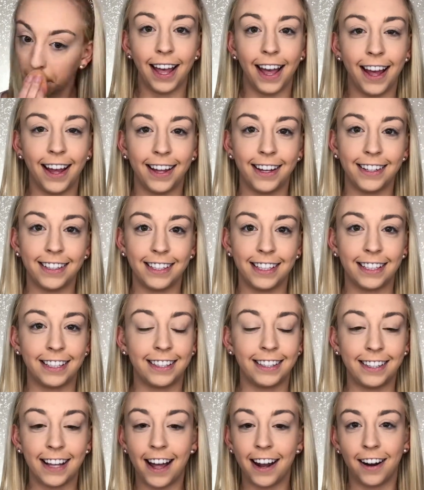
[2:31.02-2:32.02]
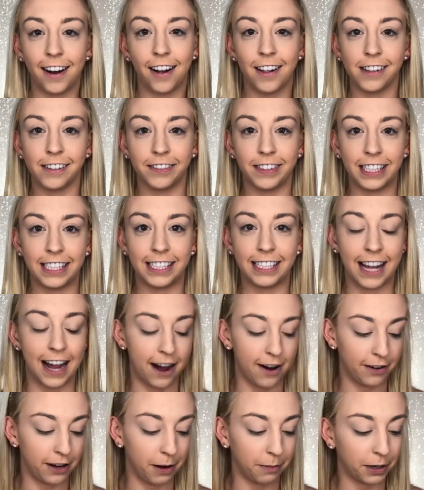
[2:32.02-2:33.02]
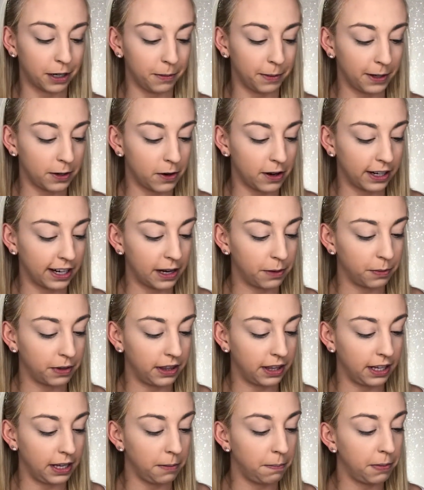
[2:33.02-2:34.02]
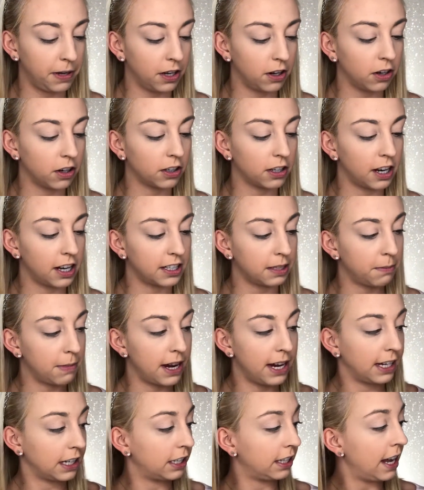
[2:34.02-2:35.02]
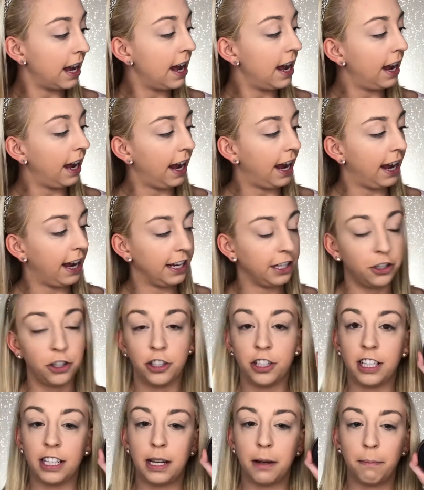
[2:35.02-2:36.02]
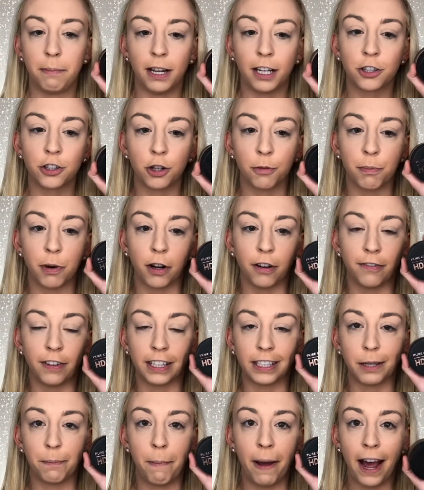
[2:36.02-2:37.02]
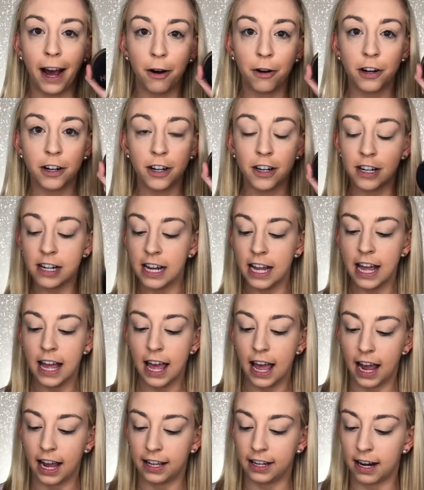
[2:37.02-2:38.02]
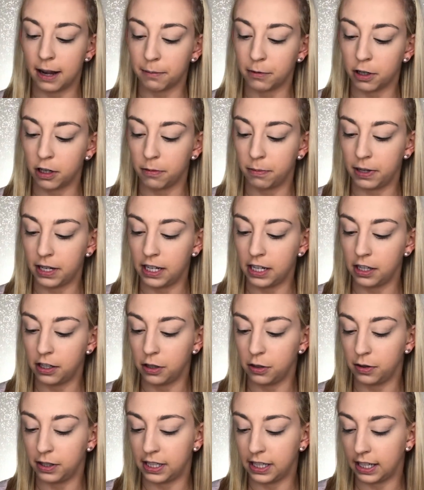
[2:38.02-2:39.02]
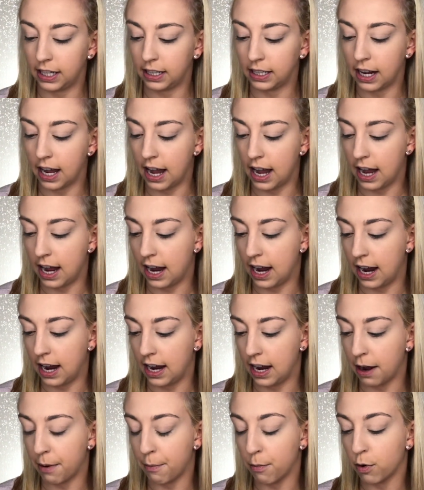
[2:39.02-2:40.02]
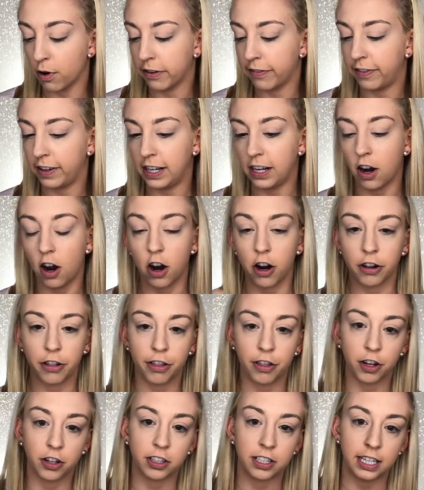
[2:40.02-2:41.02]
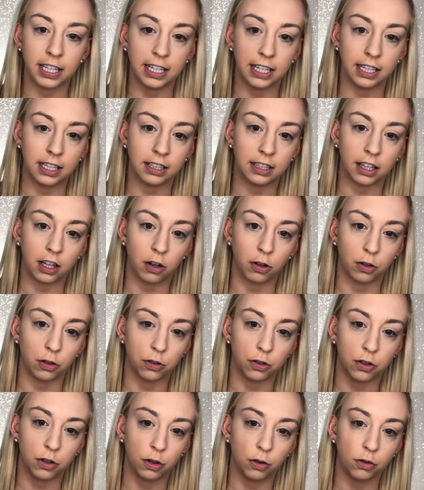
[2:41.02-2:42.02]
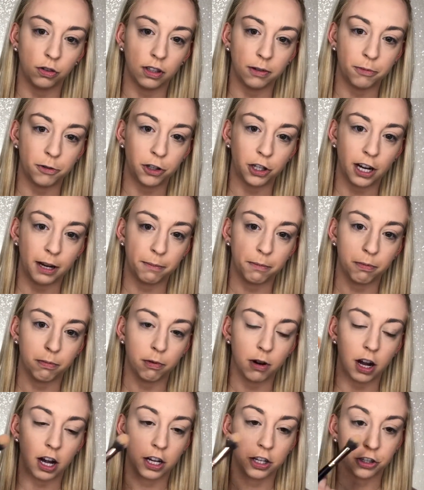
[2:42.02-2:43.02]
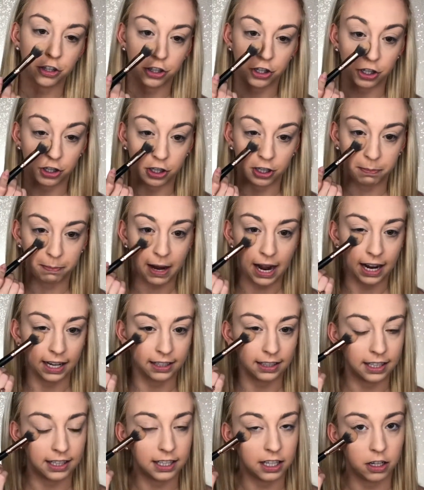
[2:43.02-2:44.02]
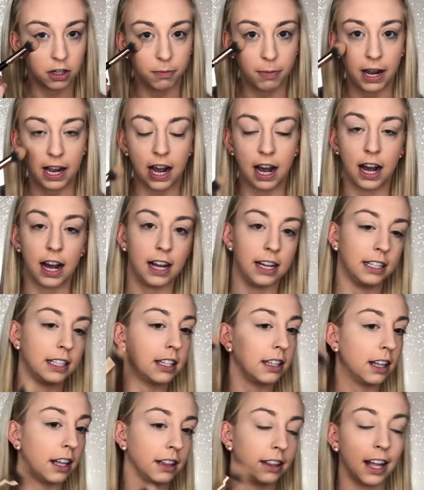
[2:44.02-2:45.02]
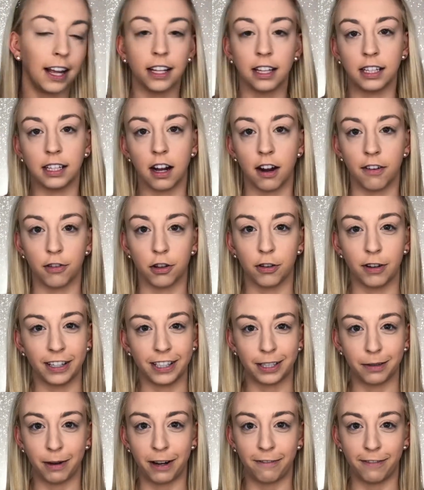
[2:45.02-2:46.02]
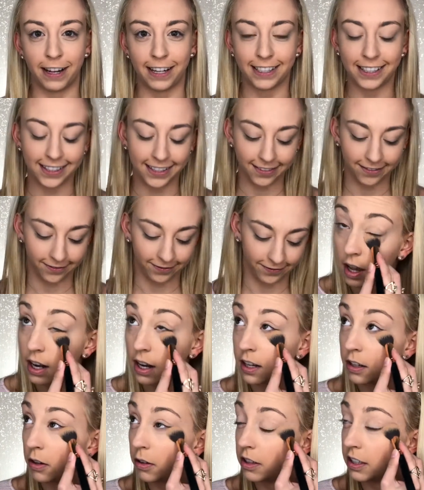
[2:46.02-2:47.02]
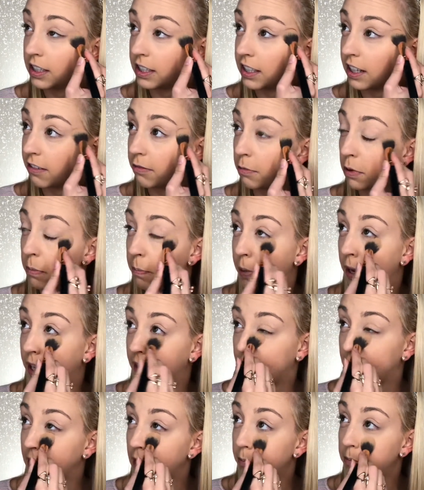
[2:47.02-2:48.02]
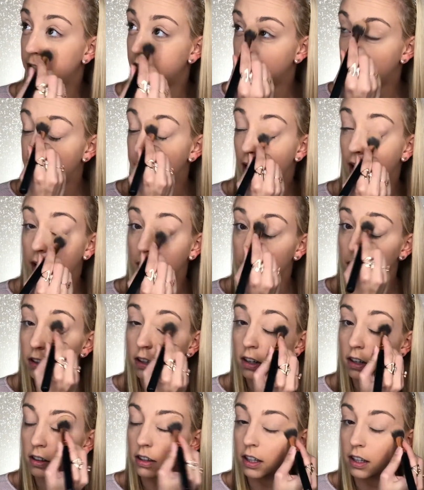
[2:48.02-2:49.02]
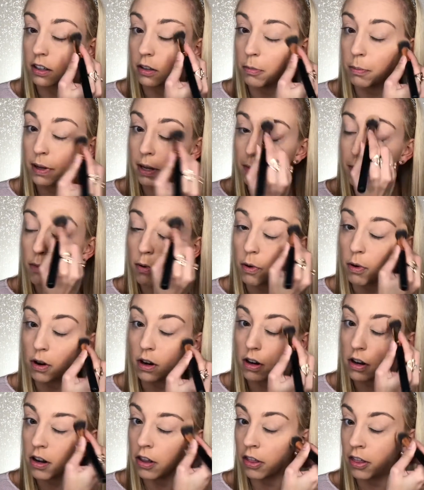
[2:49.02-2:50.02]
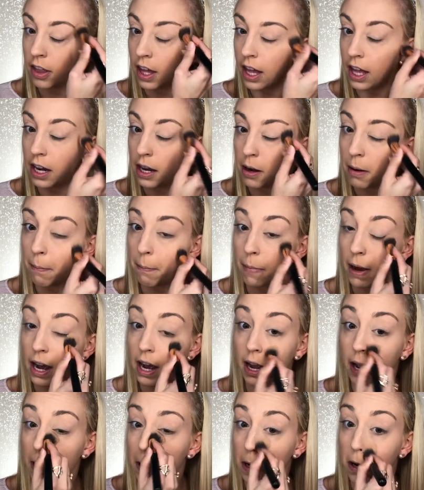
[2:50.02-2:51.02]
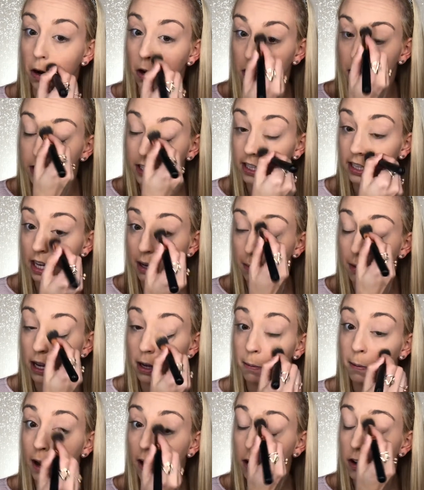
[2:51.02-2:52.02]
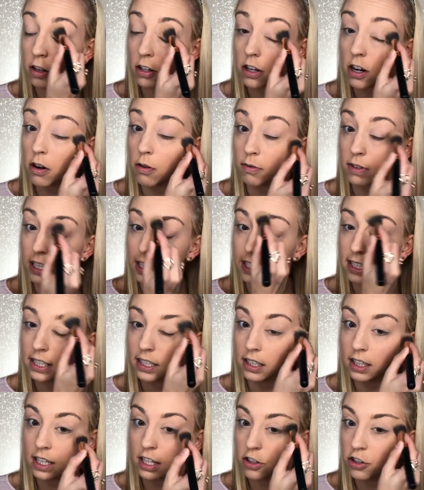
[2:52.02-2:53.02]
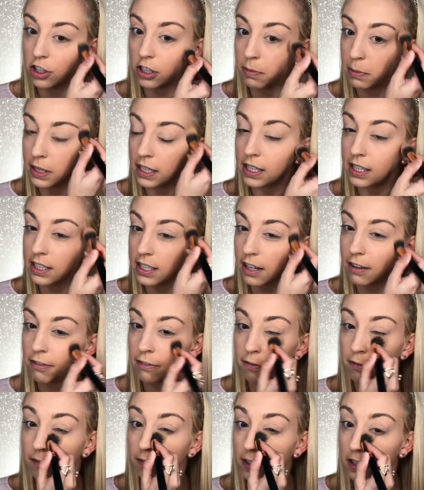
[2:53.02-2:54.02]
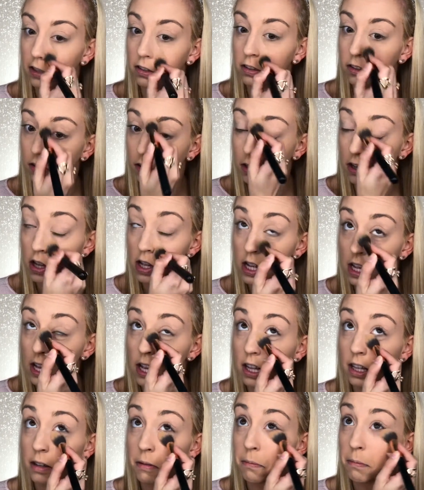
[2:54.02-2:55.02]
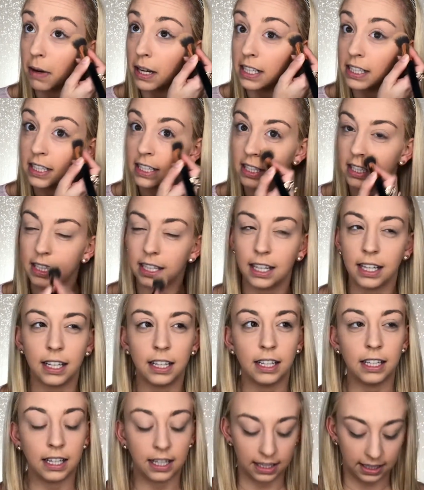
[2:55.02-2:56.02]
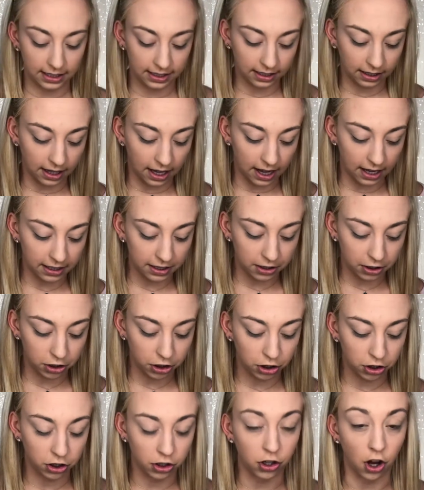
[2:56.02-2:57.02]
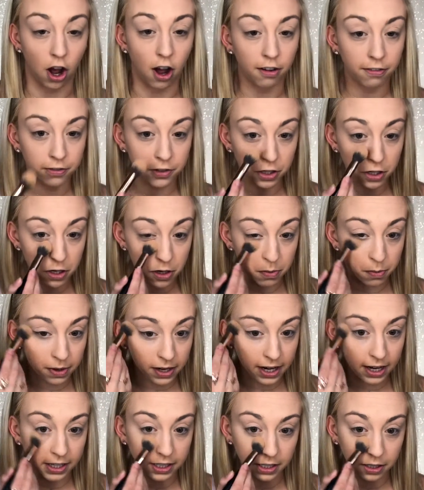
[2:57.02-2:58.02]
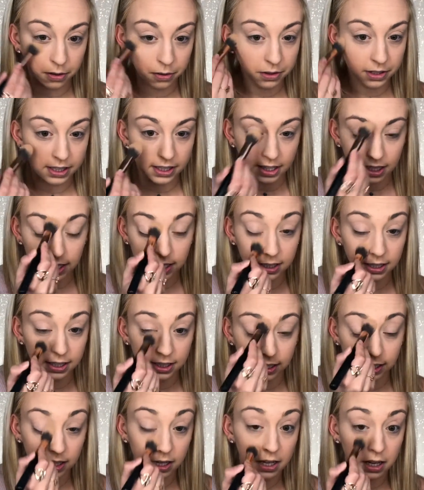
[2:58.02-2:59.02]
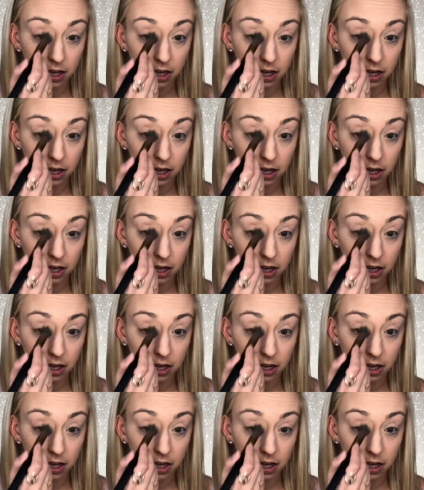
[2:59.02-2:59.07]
And to set all of this down, I'm going to be going in with the Pure Cosmetics HD Picture Perfect Powder, and I'm going to be using a Morphe R13 little tulip shaped brush to just pack this under my eyes and then lightly cover the rest of my face. And I noticed I've been picking up this powder a little bit more than my RCMA powder recently, just because I feel my skin is a lot softer when I use this.